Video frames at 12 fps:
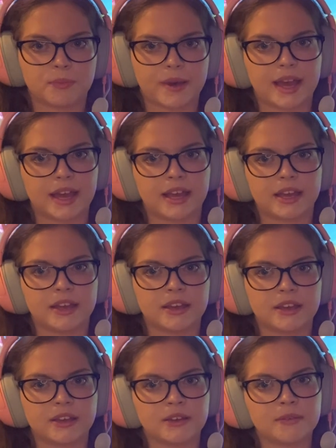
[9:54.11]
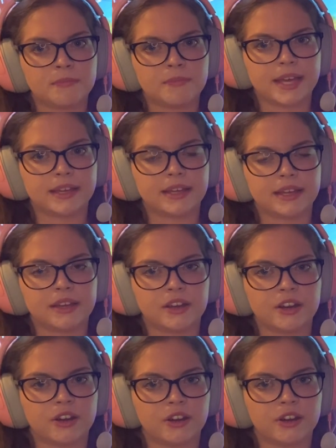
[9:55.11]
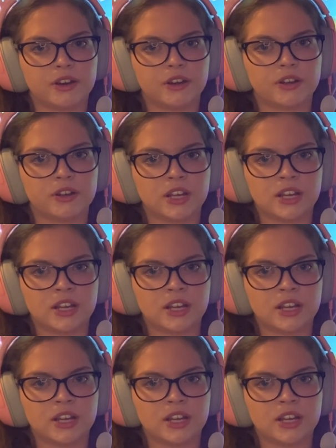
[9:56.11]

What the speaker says: by making her